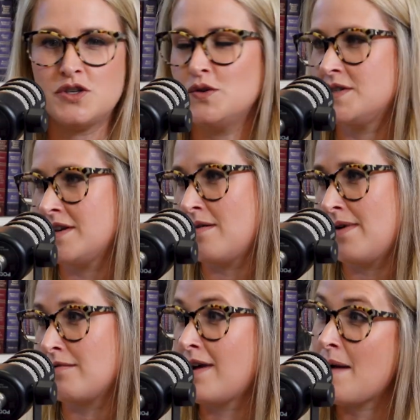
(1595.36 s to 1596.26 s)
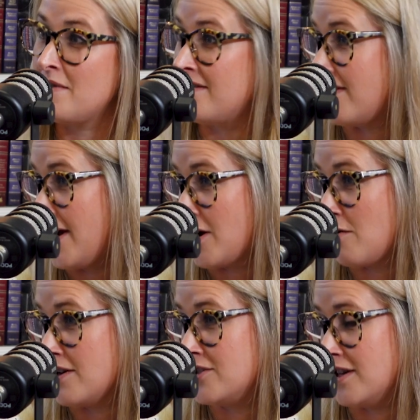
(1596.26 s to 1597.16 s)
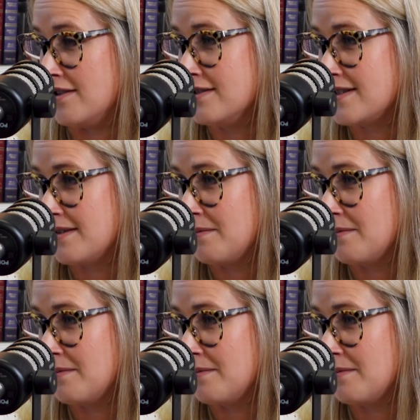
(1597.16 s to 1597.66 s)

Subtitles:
to some rapid fire questions.